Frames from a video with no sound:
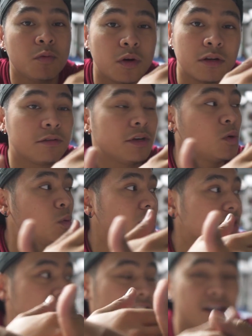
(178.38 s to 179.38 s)
wondering
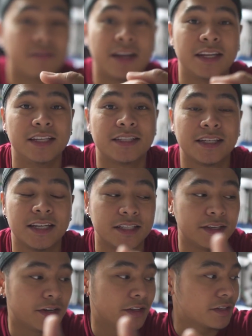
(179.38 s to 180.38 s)
what stuff I need to get
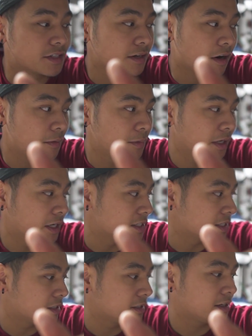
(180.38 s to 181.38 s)
done on this car
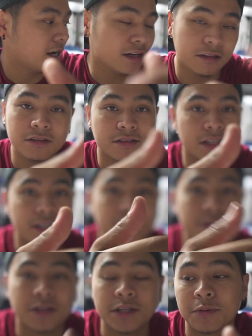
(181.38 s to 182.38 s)
because it kind of looks like
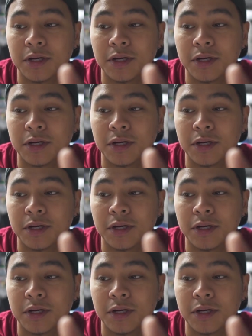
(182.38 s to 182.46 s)
it's already